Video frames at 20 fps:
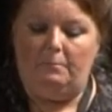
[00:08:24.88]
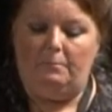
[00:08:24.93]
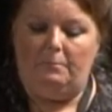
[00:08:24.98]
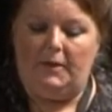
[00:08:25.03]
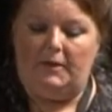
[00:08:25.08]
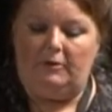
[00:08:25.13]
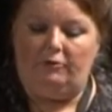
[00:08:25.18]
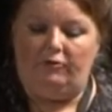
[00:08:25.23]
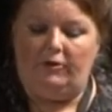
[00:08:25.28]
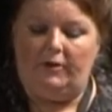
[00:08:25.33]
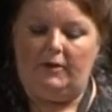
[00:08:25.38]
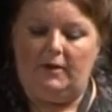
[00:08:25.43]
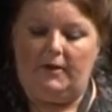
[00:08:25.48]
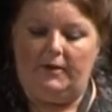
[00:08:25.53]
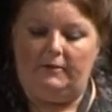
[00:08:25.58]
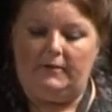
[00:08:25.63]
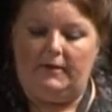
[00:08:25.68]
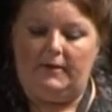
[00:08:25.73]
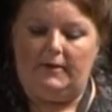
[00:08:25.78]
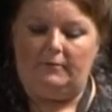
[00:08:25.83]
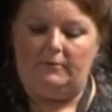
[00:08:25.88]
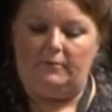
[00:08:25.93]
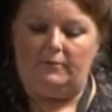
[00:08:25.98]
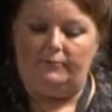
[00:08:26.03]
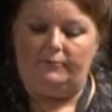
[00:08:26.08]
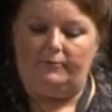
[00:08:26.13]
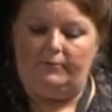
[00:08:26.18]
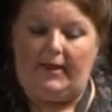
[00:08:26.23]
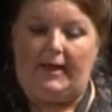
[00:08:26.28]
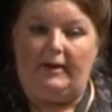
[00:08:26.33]
Pinching ideas
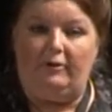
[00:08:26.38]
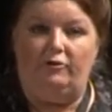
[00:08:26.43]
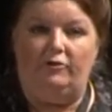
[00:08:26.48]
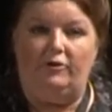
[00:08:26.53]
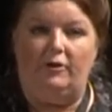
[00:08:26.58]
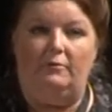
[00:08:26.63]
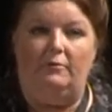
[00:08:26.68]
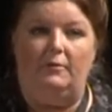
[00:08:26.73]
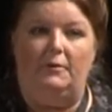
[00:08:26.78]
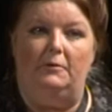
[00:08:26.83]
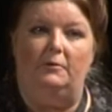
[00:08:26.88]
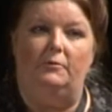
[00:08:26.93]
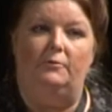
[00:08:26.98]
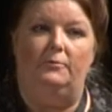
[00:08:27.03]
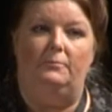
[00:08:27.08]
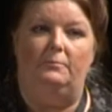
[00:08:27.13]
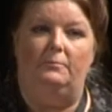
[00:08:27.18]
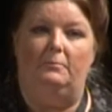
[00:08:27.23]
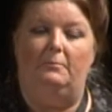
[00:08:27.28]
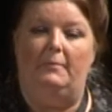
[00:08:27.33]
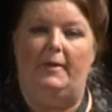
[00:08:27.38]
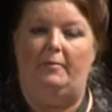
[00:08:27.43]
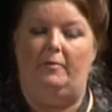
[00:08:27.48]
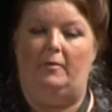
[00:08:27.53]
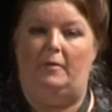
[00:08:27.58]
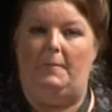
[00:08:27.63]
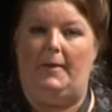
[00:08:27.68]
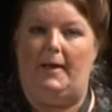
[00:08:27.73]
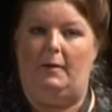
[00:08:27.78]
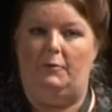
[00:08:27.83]
off Escher and
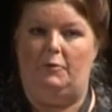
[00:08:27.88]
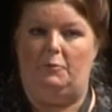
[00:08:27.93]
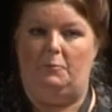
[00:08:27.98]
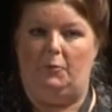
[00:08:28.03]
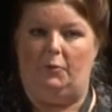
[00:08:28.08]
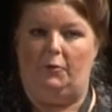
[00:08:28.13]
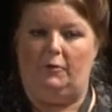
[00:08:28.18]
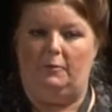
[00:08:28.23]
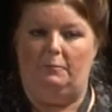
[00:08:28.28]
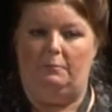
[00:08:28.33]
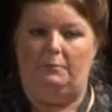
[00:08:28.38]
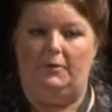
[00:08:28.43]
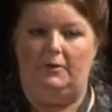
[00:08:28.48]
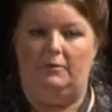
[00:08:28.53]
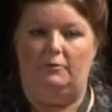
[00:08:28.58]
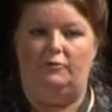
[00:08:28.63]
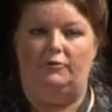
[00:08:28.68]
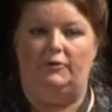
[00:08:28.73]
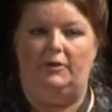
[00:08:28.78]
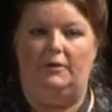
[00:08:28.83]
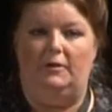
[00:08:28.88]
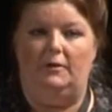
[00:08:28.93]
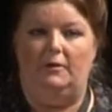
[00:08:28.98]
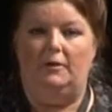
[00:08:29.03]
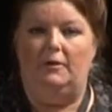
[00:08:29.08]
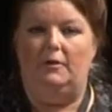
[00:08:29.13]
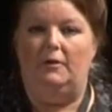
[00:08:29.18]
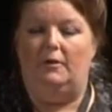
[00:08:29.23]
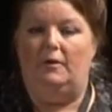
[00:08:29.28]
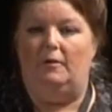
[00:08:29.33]
messing about with them on the computer
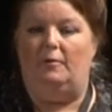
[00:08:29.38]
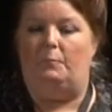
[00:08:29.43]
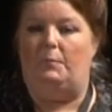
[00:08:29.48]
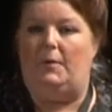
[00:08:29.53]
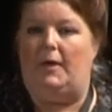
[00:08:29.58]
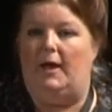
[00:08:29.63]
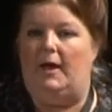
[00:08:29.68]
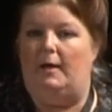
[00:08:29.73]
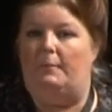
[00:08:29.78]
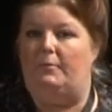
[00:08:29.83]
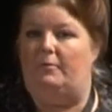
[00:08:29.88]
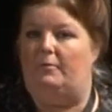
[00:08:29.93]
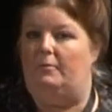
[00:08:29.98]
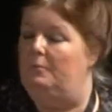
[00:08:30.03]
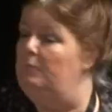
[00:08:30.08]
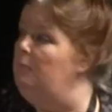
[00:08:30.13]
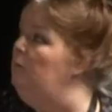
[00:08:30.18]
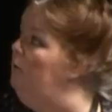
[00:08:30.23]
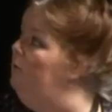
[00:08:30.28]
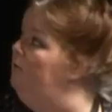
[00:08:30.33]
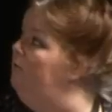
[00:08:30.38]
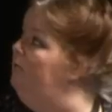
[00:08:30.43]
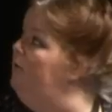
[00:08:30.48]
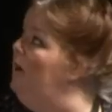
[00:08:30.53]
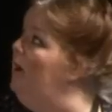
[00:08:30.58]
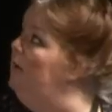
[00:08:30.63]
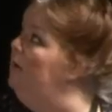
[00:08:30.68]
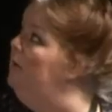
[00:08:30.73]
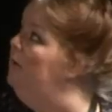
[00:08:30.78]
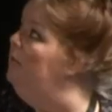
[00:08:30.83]
is perhaps more
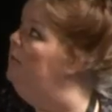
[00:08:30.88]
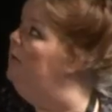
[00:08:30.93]
fun